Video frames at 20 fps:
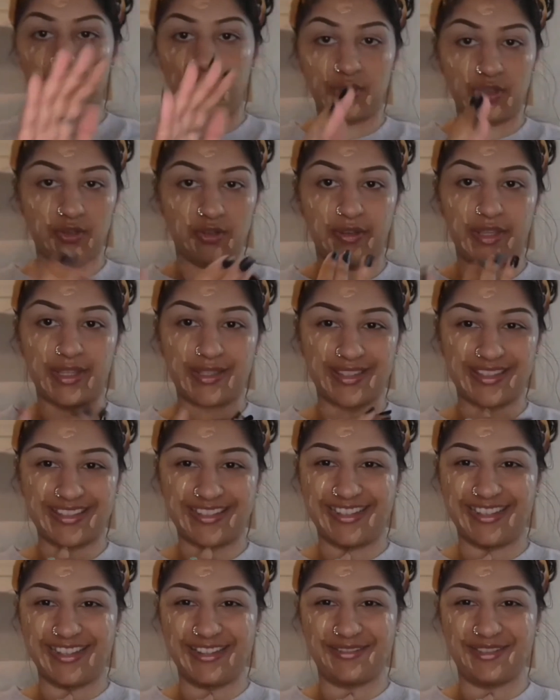brush, sorry,
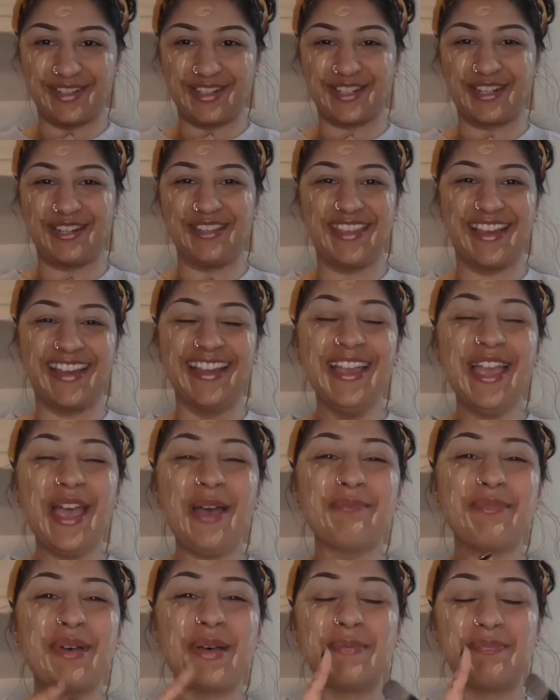I don't want to show you that.
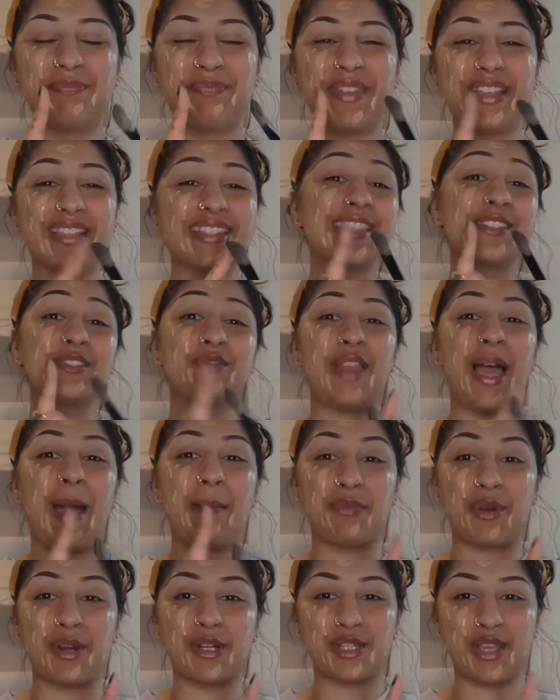But this is a
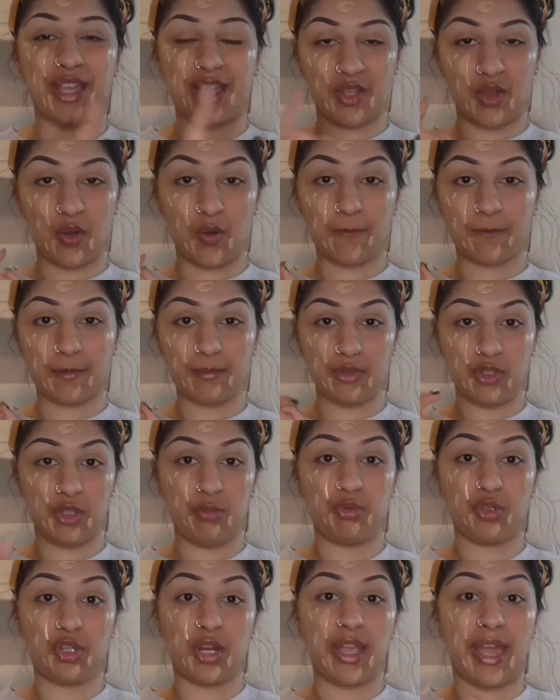flat brush that I got from
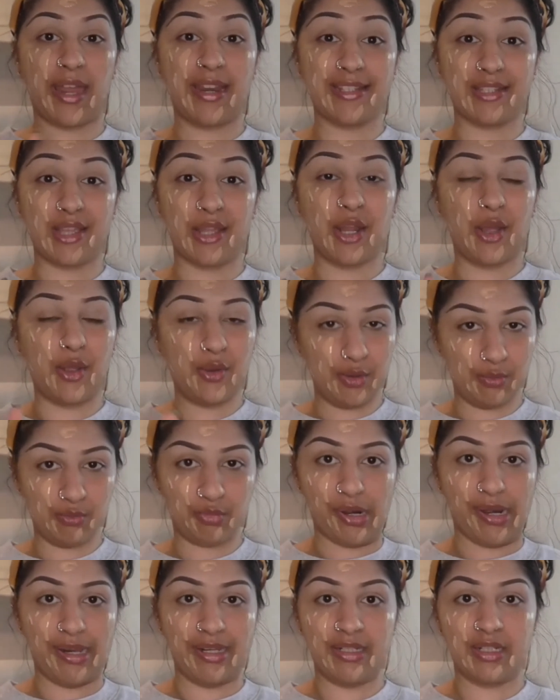Superdrug, and it's an own
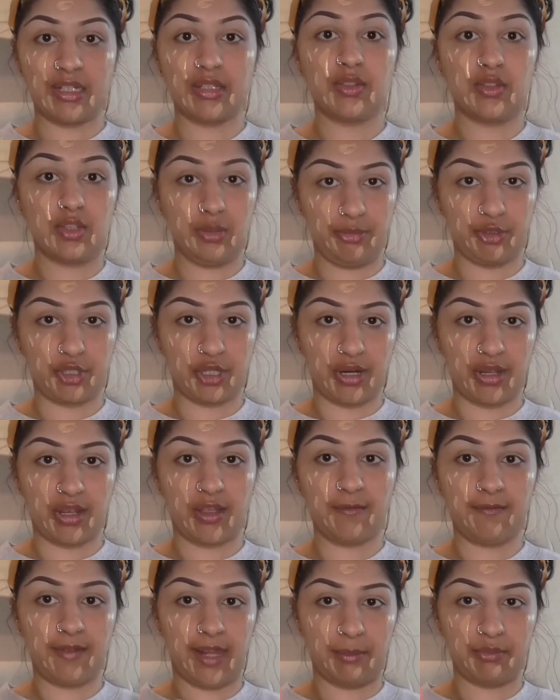brand Superdrug
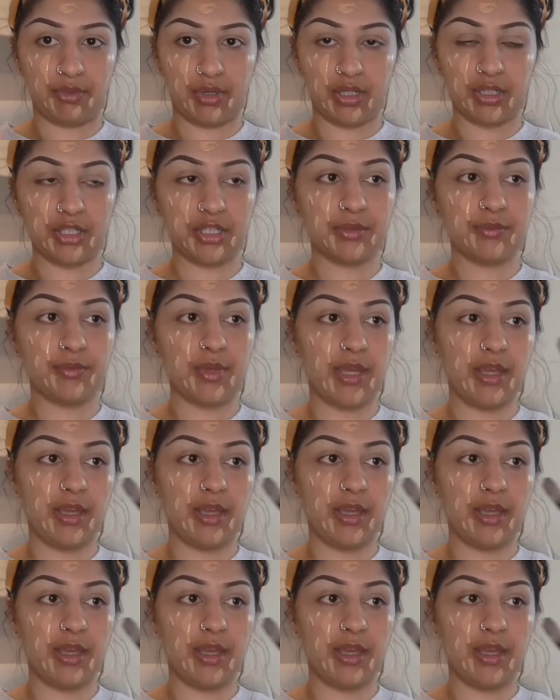flat brush.